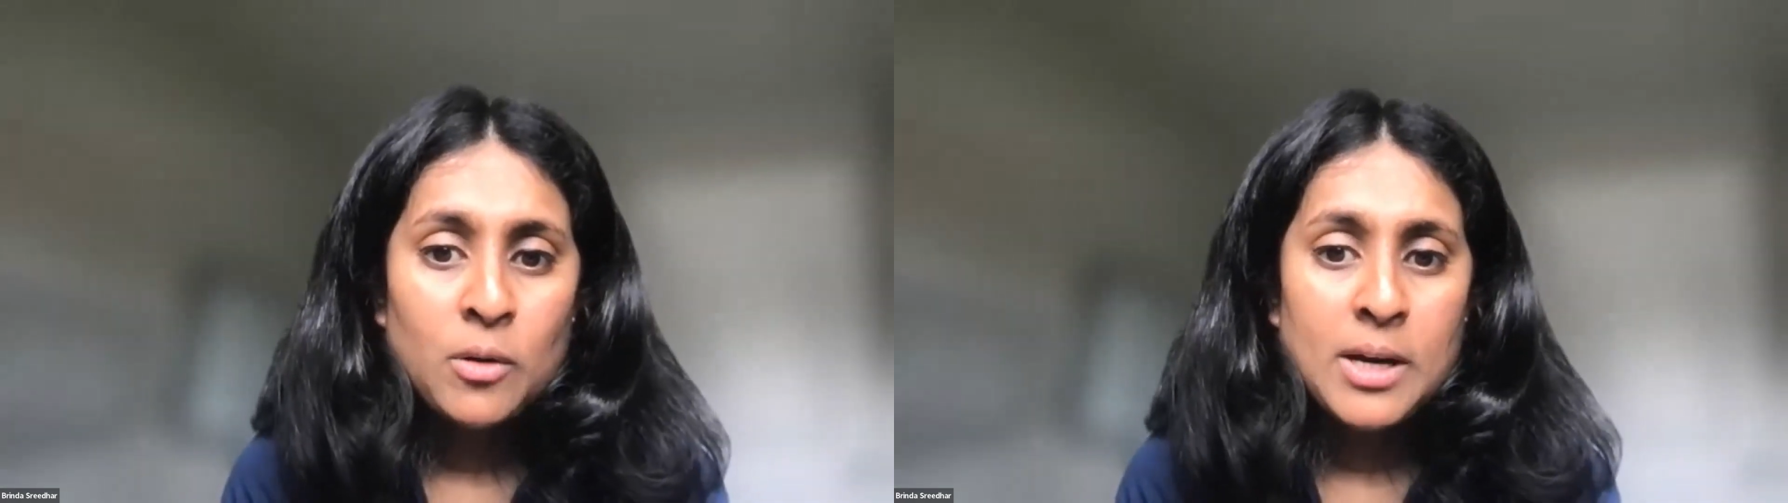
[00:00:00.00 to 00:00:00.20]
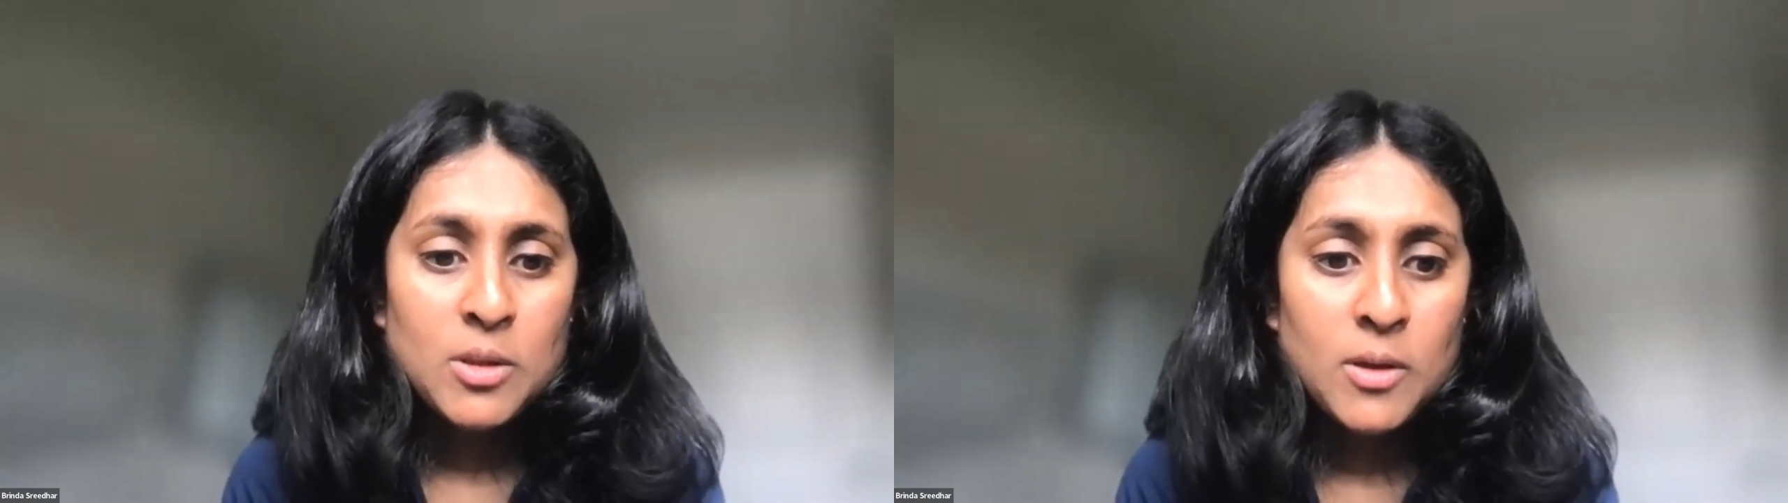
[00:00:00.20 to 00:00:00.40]

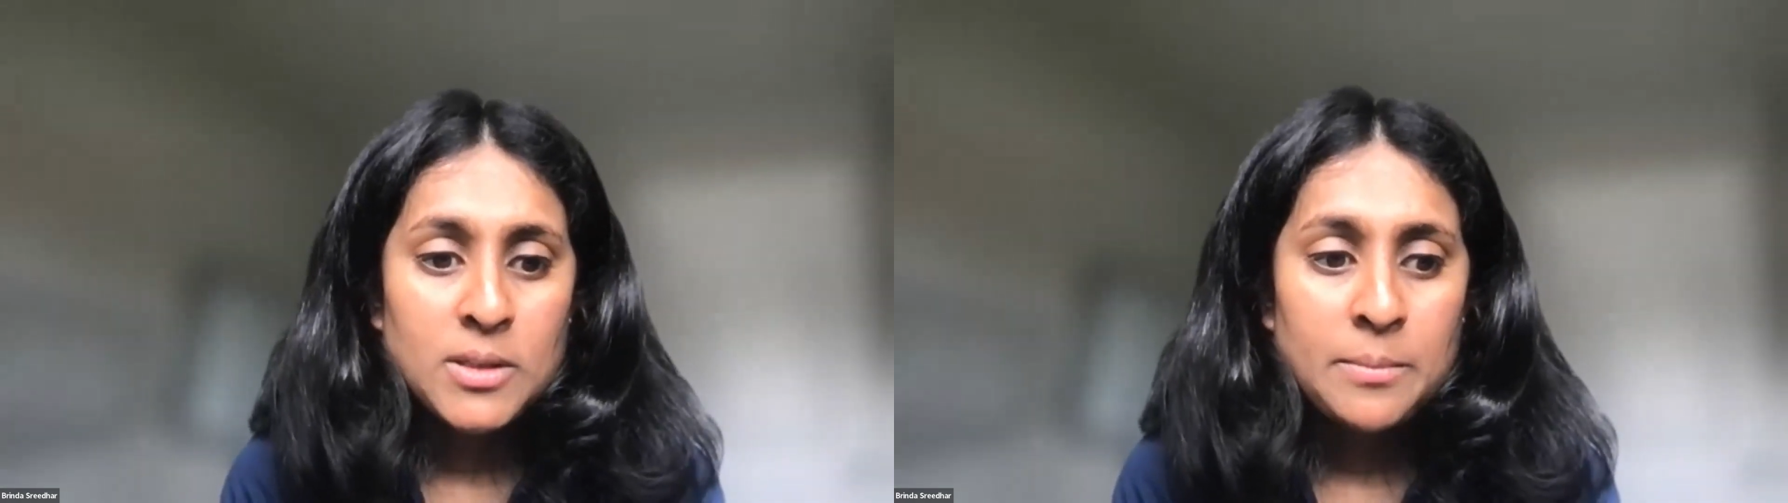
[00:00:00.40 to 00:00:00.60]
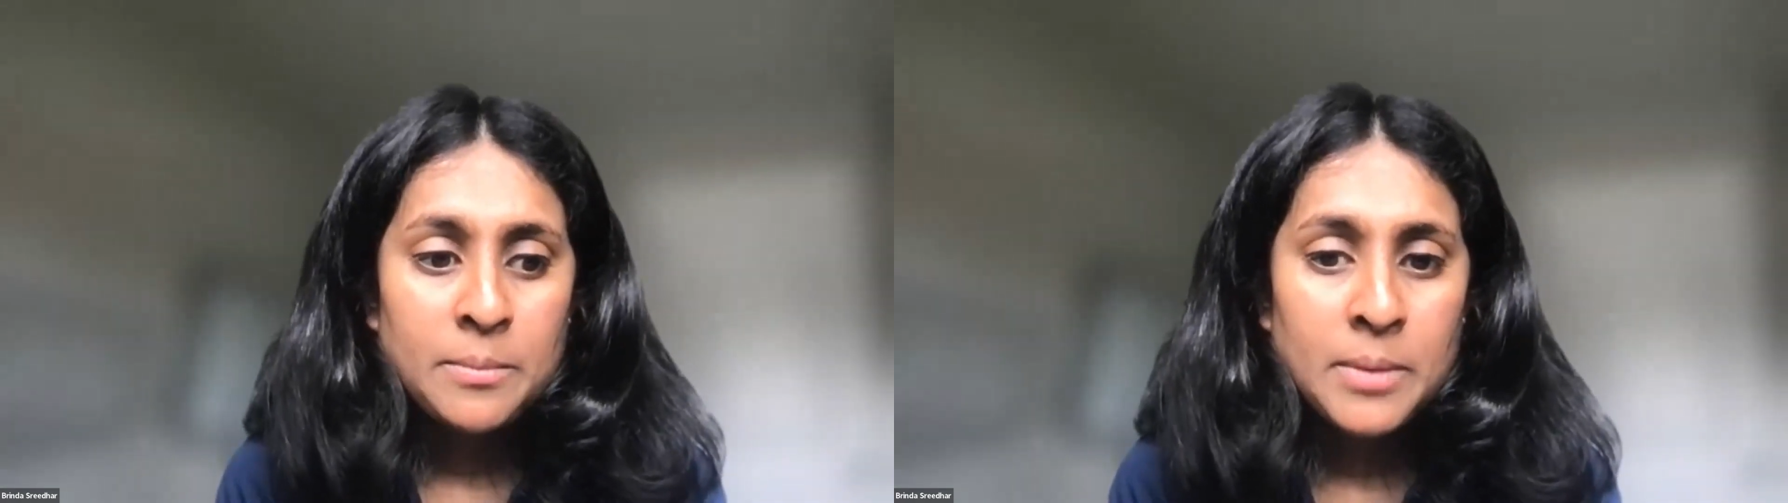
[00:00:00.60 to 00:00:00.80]
I saw
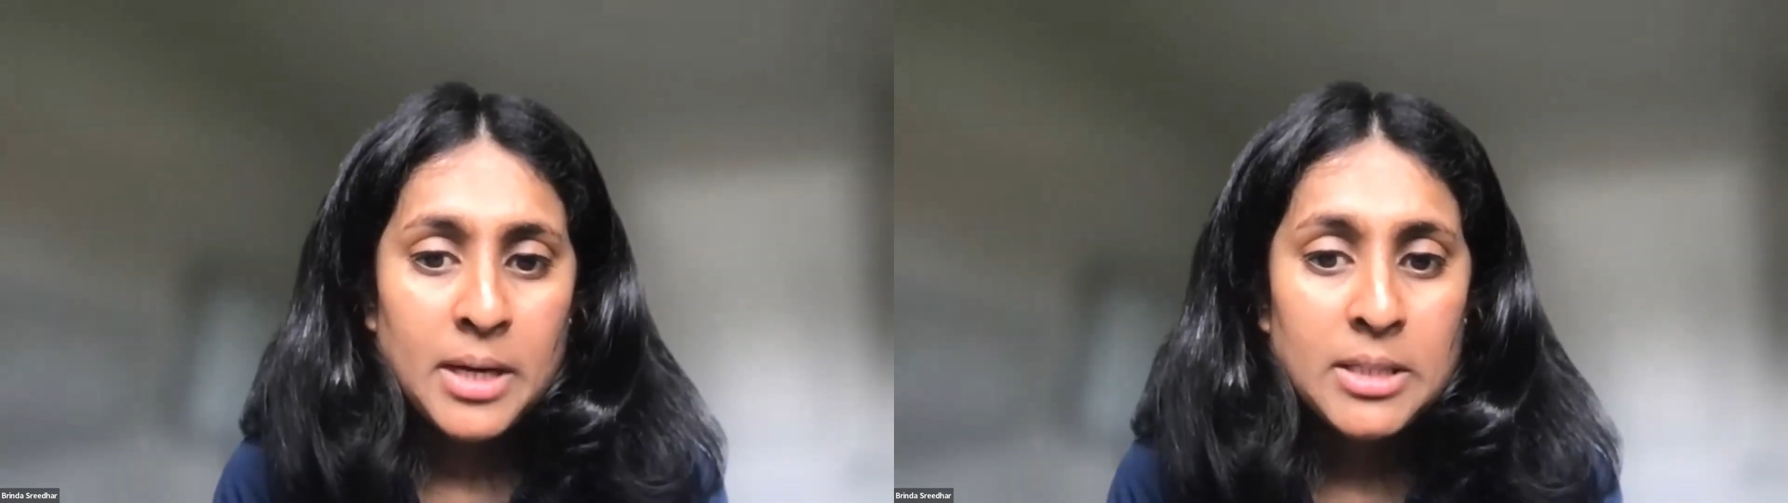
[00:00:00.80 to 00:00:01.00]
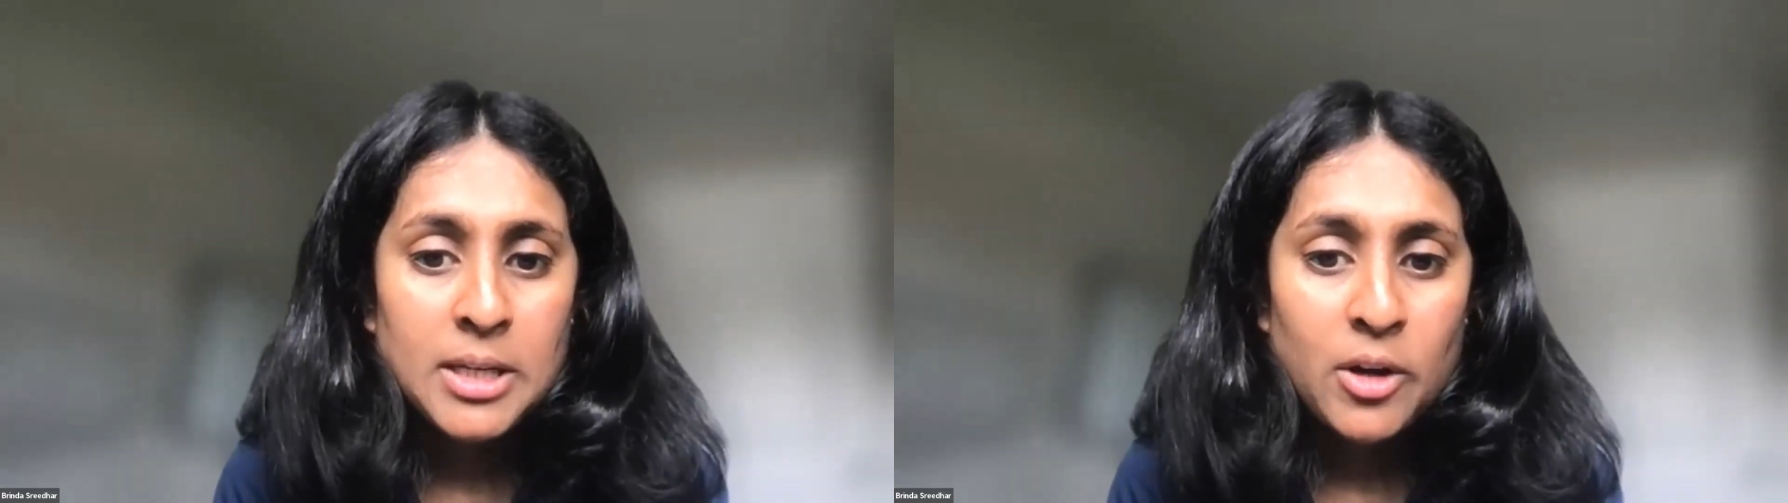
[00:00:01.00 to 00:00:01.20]
some
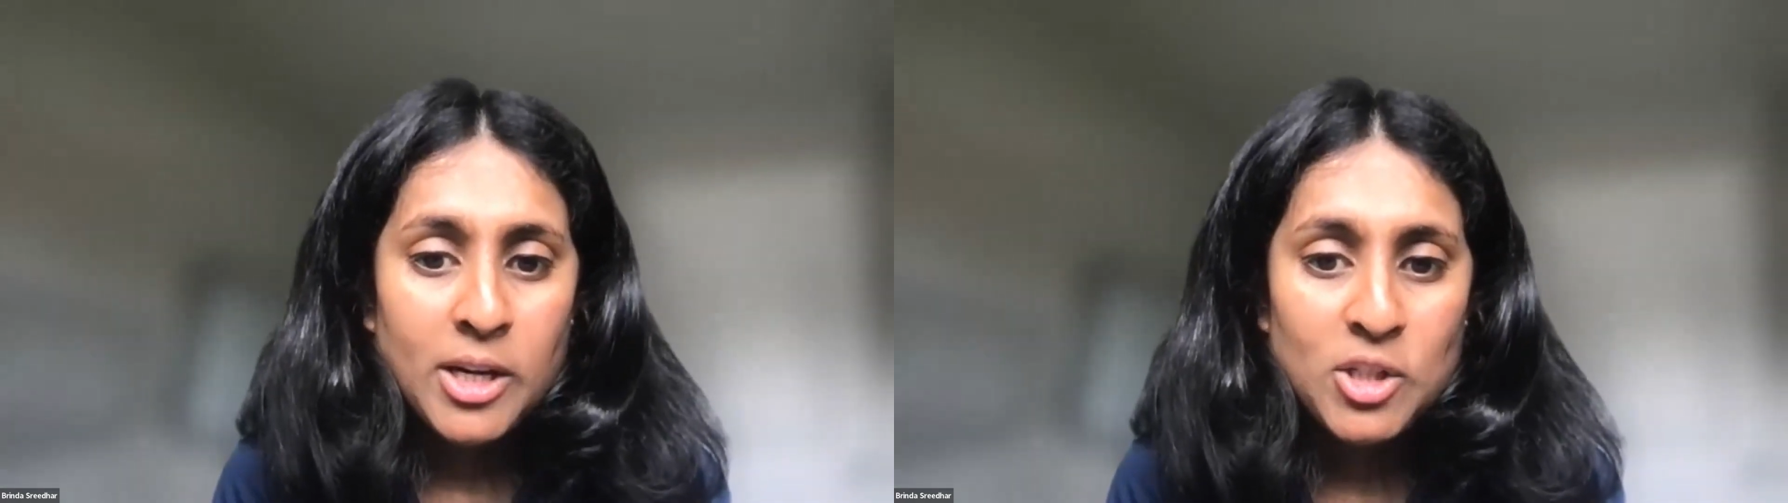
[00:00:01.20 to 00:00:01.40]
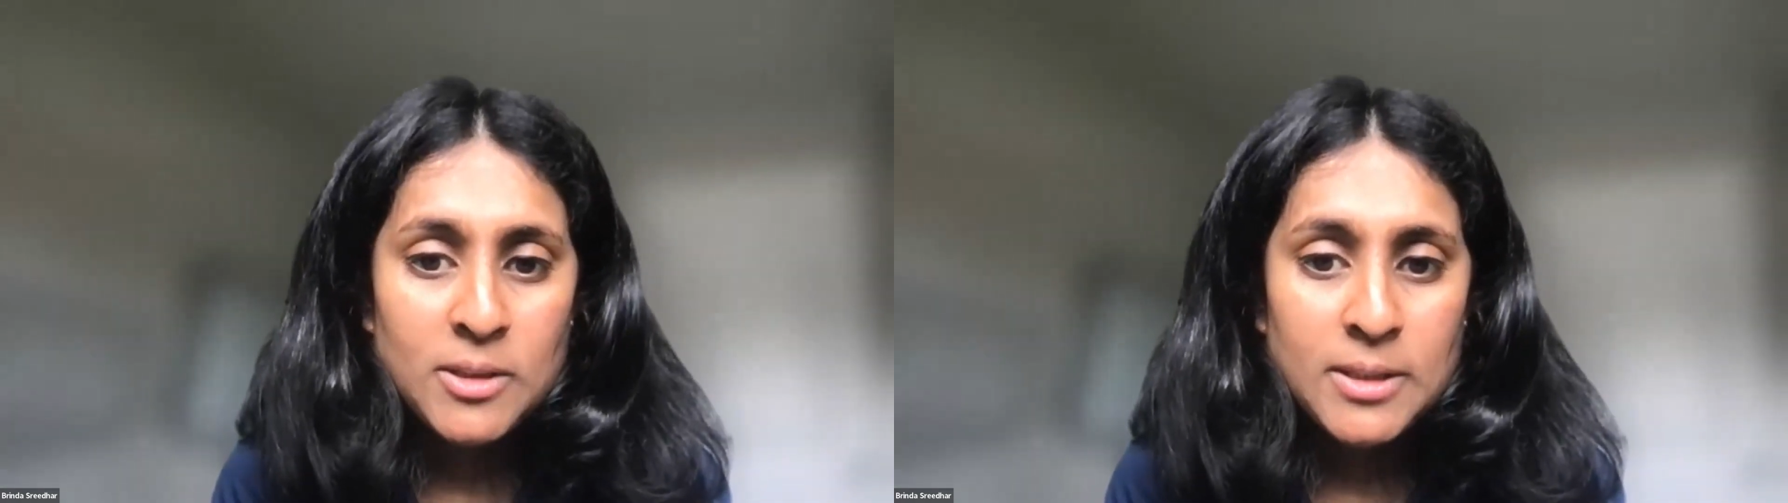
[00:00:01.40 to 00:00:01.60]

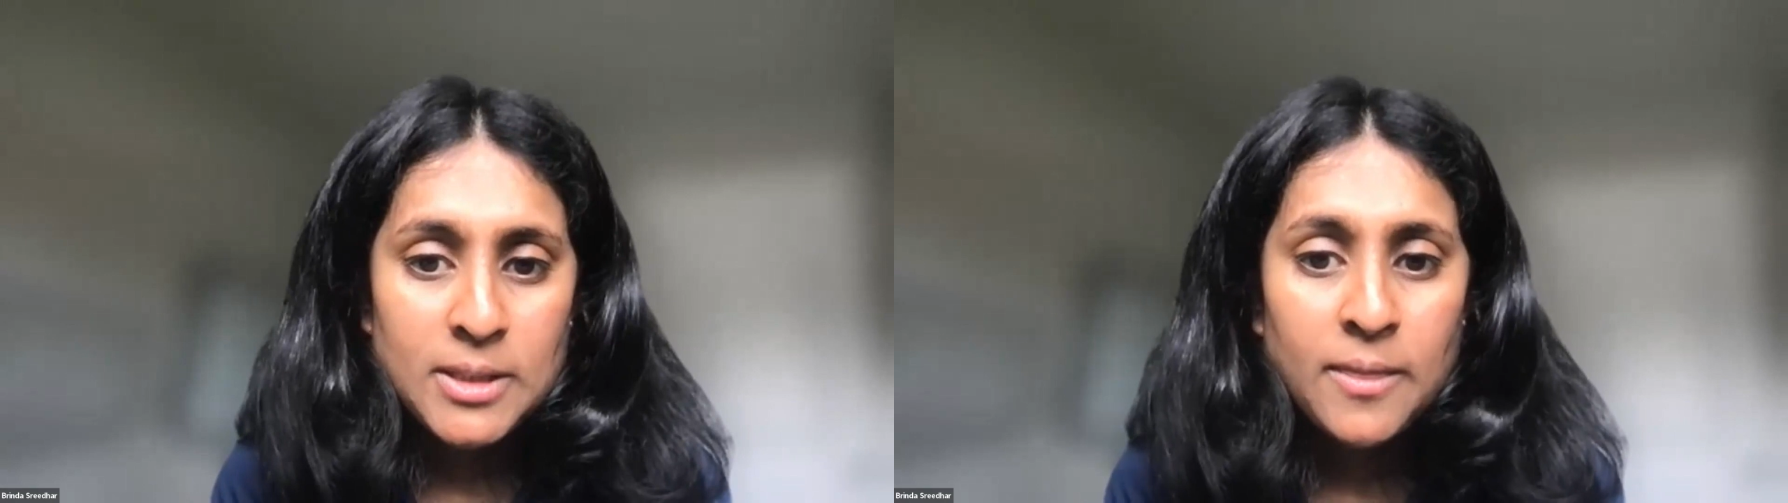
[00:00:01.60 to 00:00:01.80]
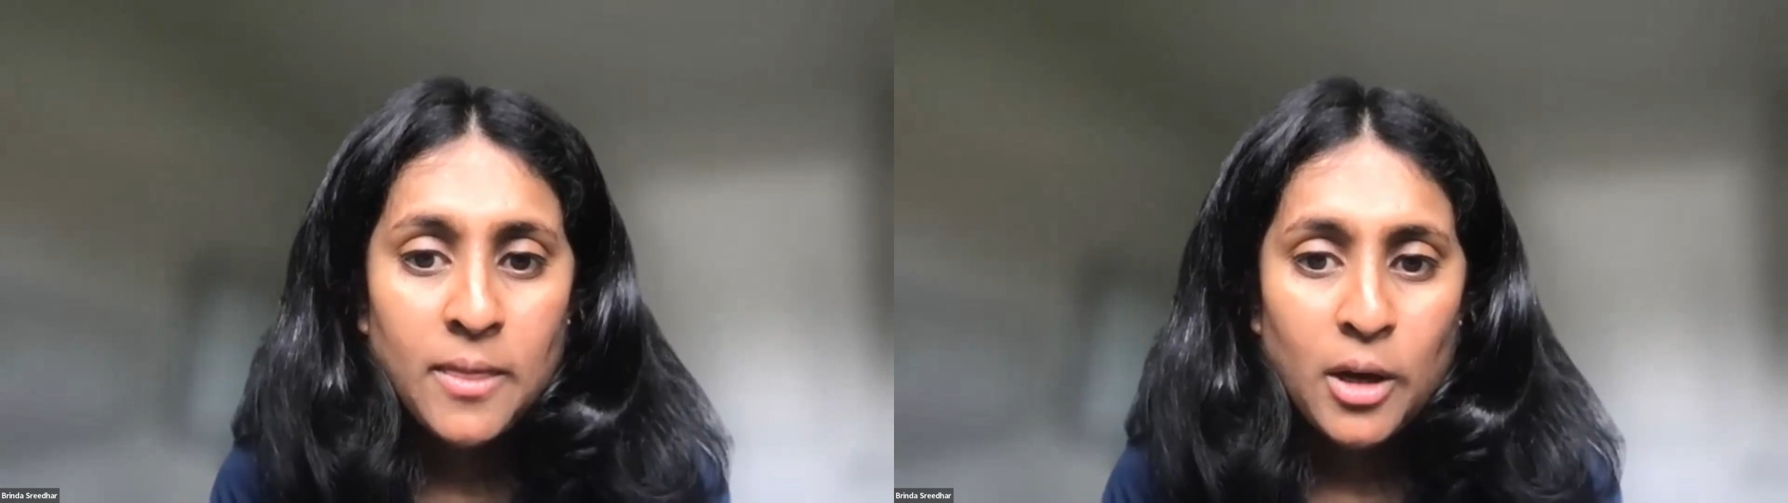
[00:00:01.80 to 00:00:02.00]
integrations
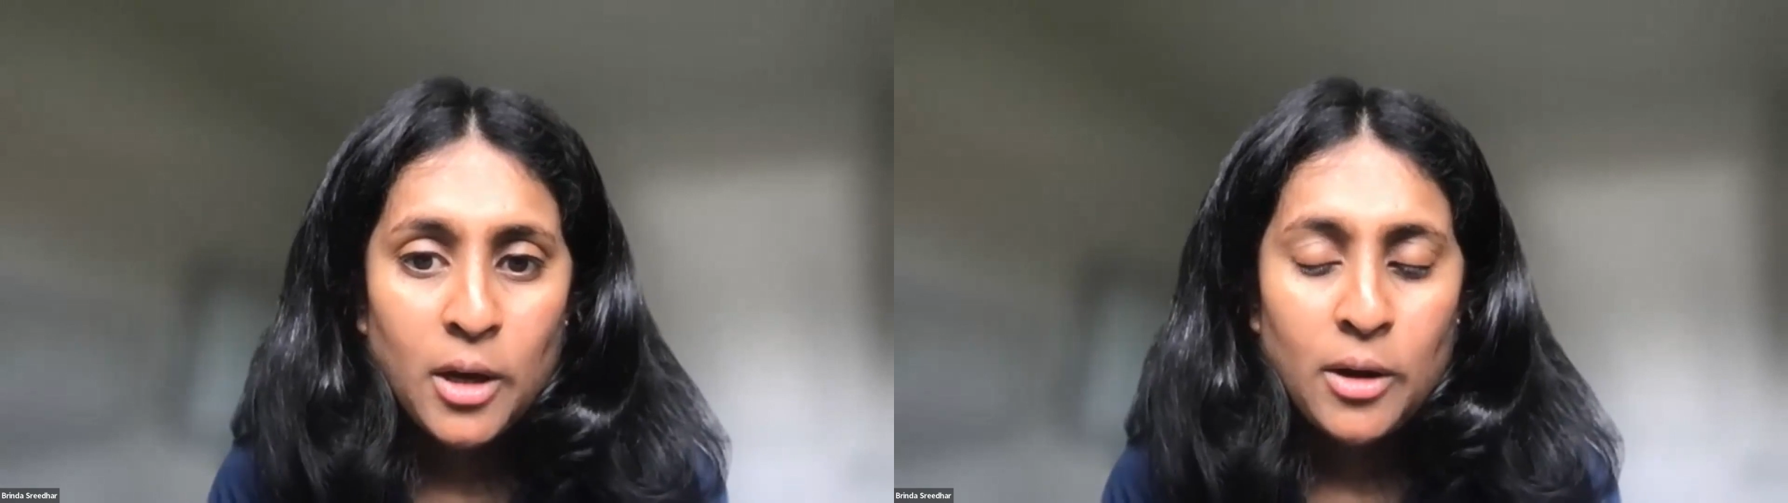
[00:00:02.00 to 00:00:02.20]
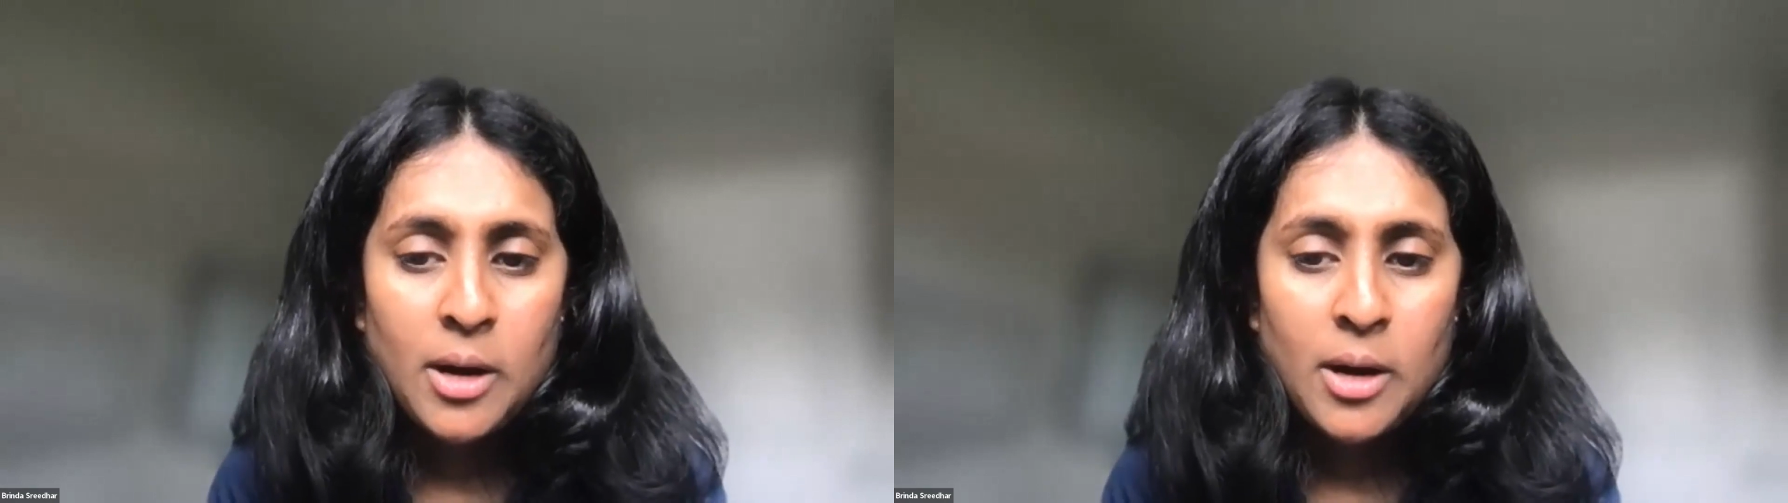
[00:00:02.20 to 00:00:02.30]
in there.